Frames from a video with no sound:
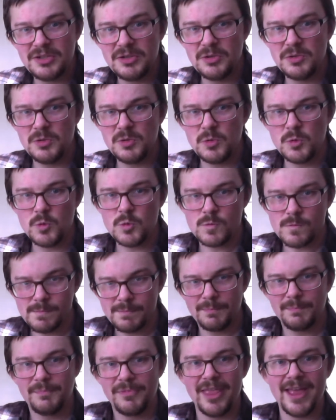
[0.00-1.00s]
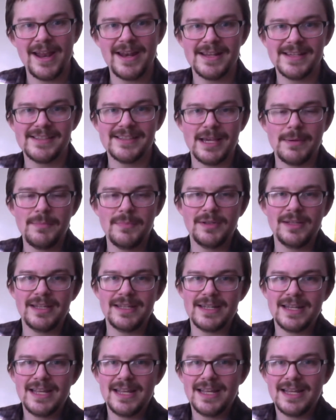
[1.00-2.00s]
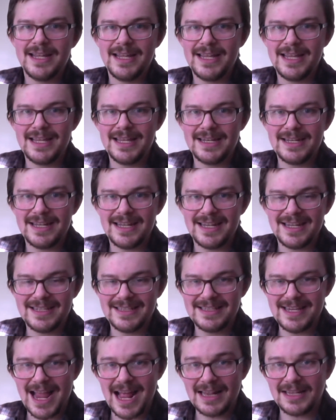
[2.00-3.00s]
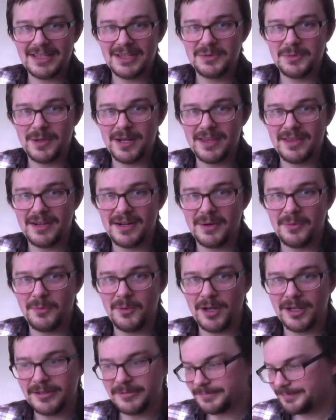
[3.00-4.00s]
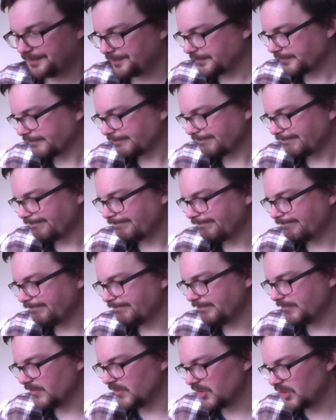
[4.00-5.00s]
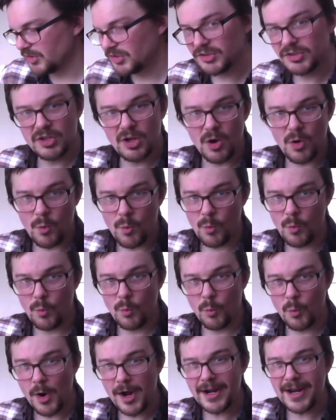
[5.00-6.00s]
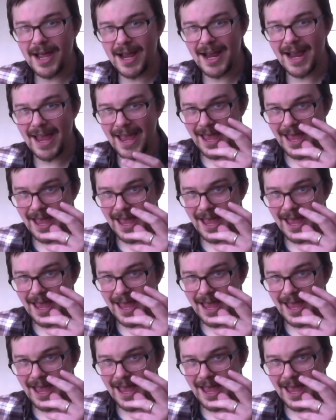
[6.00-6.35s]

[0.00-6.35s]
to then assemble it in exactly the way that I want. So what I